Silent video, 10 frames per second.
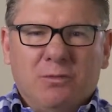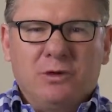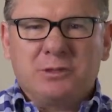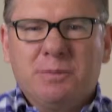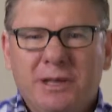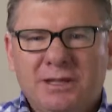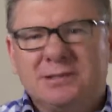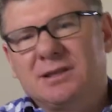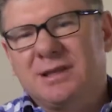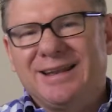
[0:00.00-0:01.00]
which
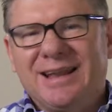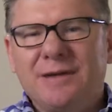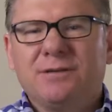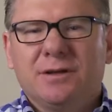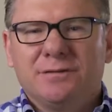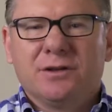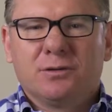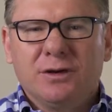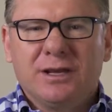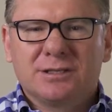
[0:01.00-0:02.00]
means that the level of the
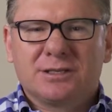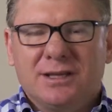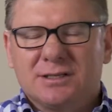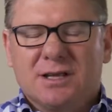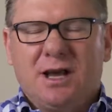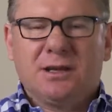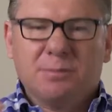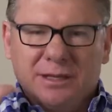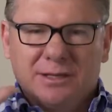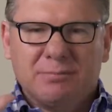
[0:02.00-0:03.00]
risk is going to
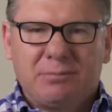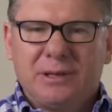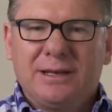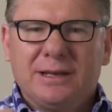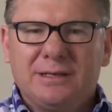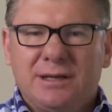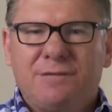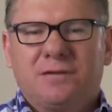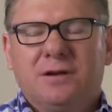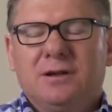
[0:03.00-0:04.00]
be completely
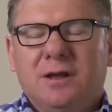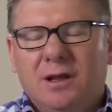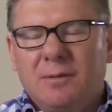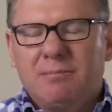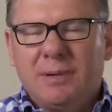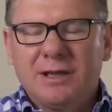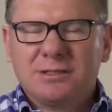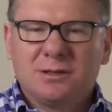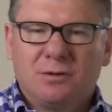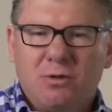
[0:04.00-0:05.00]
different
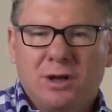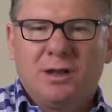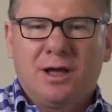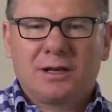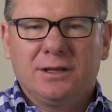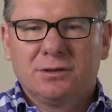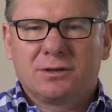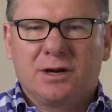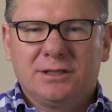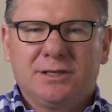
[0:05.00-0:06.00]
based on what likelihood
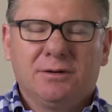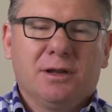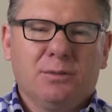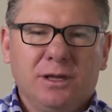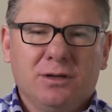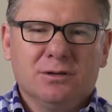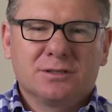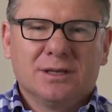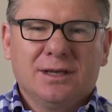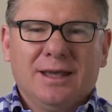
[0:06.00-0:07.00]
criteria we
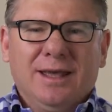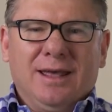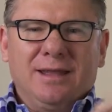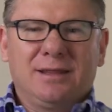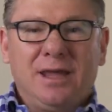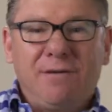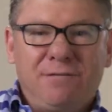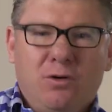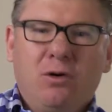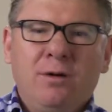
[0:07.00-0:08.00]
use.
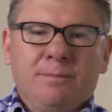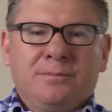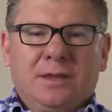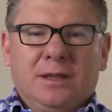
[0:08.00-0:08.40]
Therefore,